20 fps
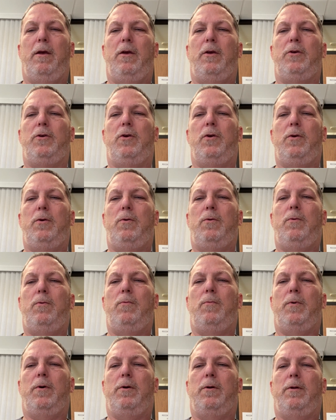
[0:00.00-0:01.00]

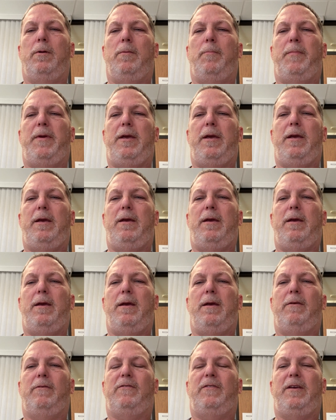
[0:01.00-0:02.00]
You will
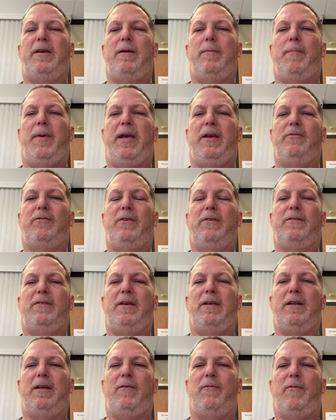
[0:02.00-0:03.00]
be seeing patients
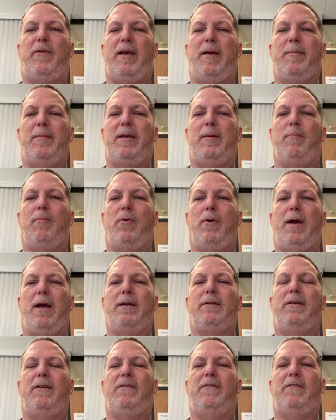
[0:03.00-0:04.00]
in a family
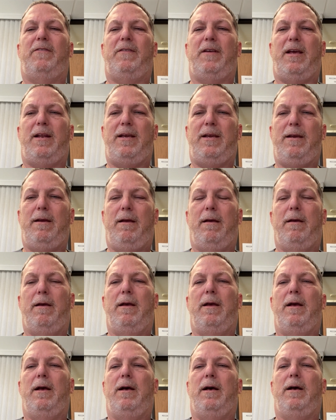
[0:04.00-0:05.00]
practice setting.
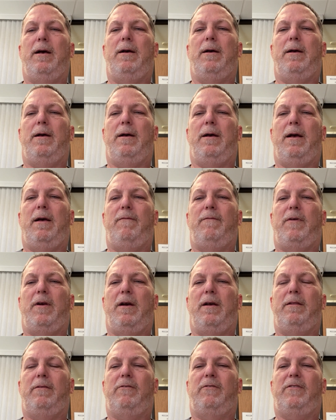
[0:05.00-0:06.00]
I've
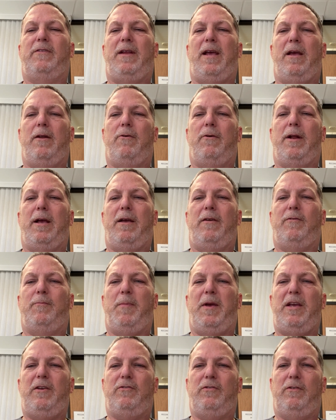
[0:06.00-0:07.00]
gotten
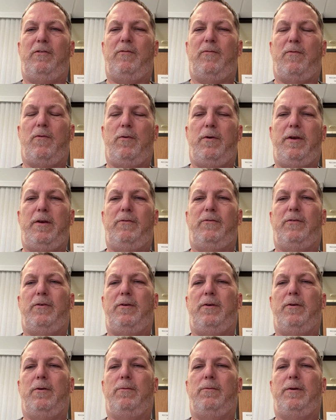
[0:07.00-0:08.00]
standardized patients for you,
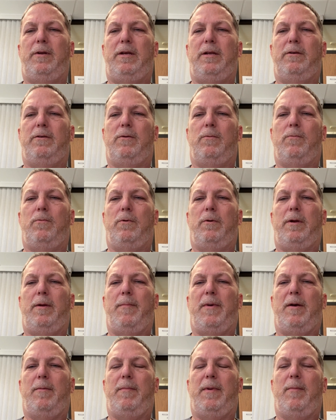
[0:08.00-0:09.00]
so you don't need to worry
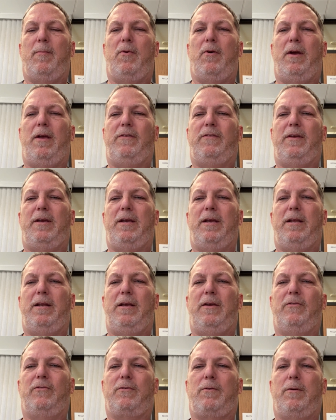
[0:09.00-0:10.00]
about memorizing
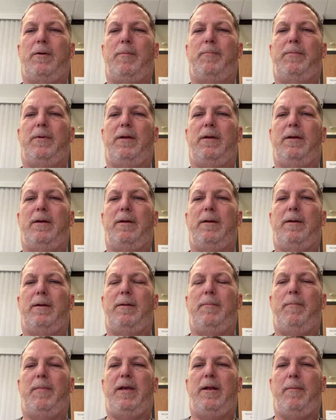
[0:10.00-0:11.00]
any script
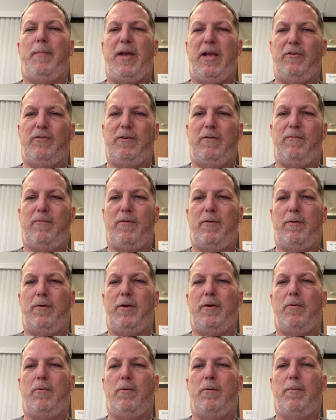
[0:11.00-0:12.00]
and being a patient for
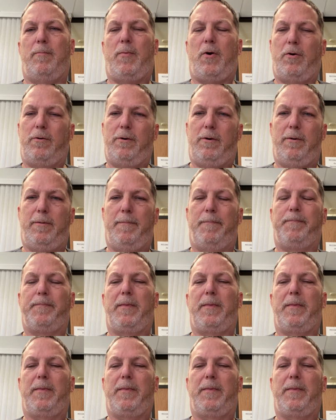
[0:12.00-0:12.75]
your partner.